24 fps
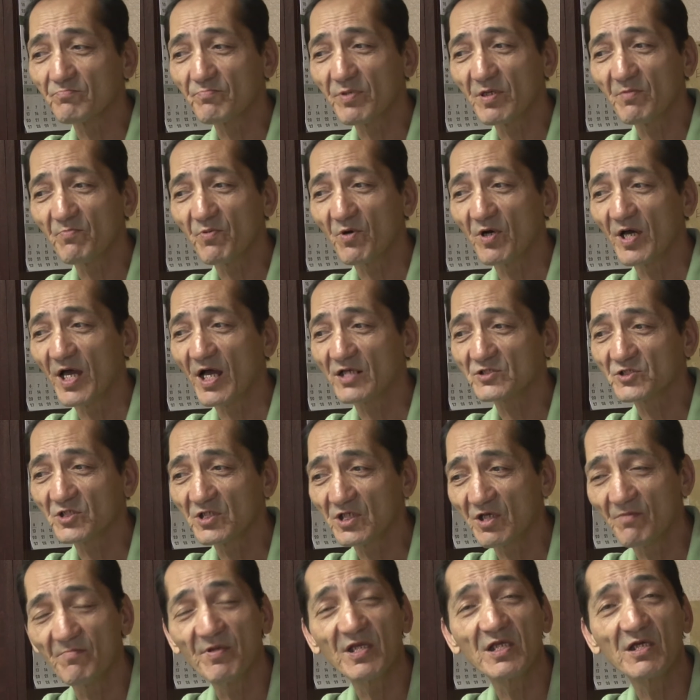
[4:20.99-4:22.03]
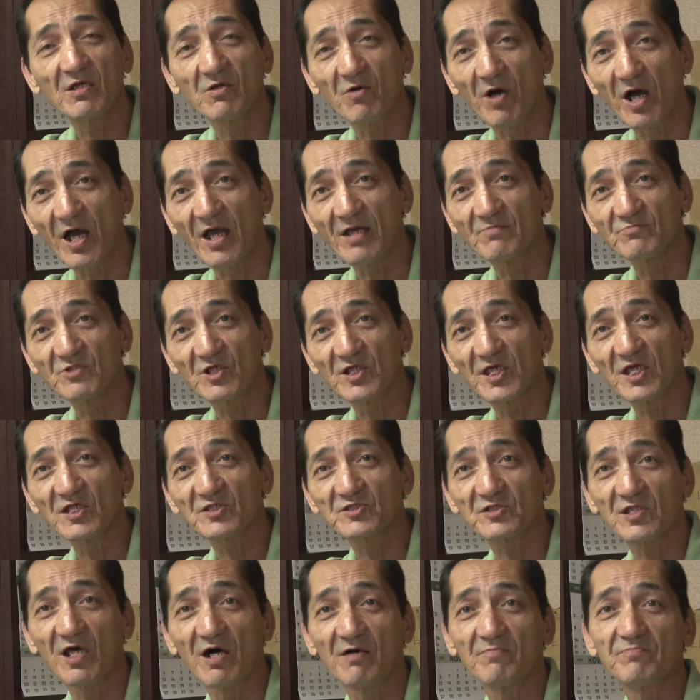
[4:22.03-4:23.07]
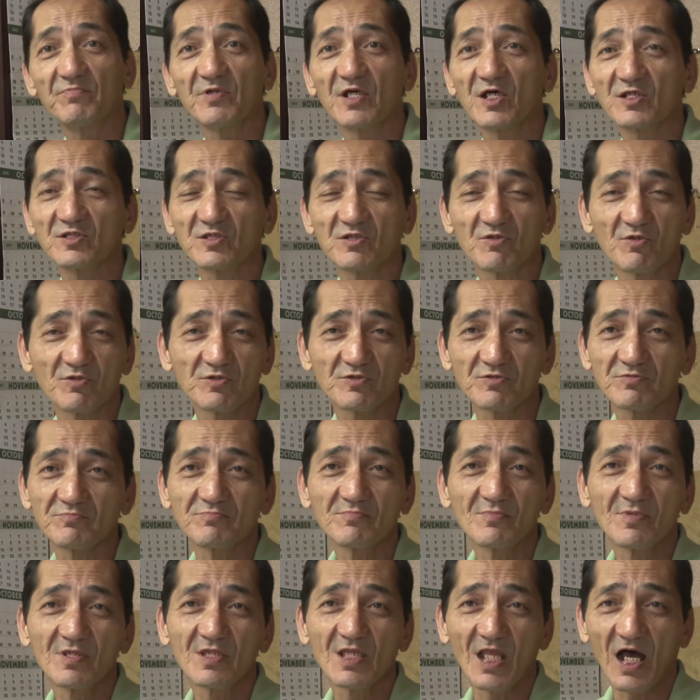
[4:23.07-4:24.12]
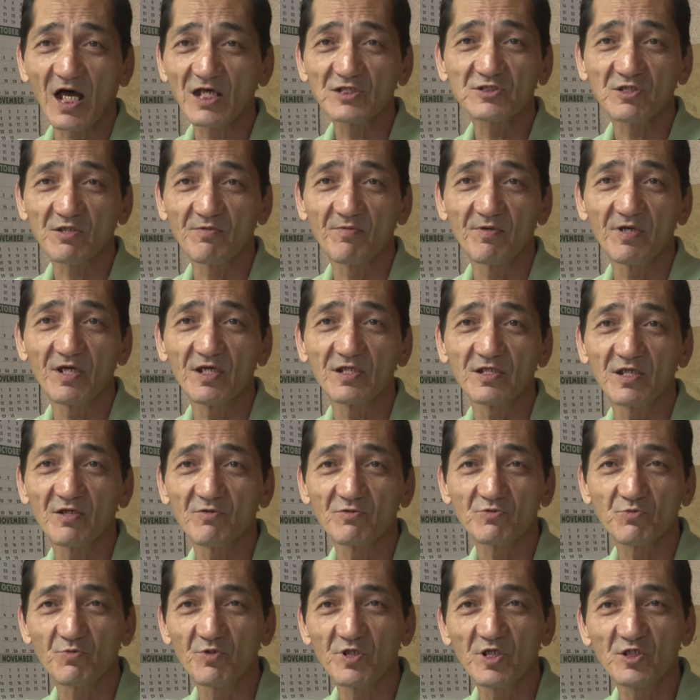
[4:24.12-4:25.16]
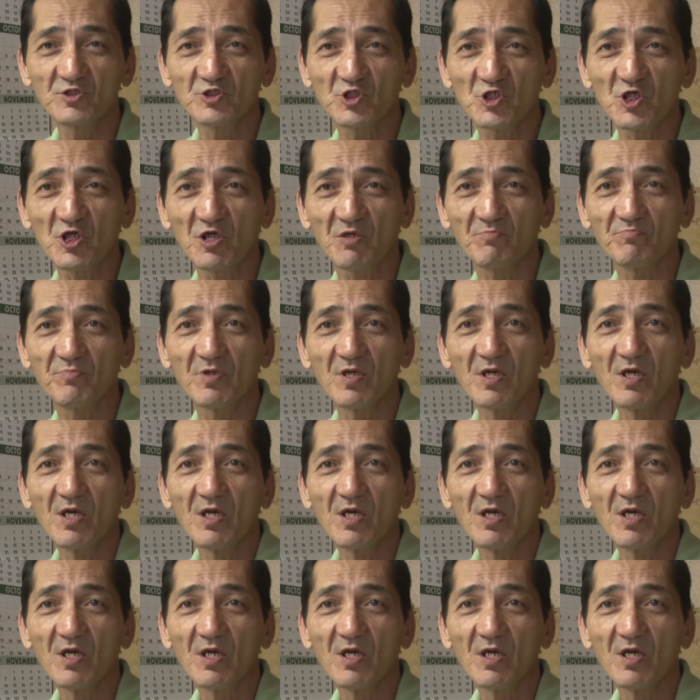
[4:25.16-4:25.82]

People actually committed crime to get stuff because it was lots of it and it was really cheap.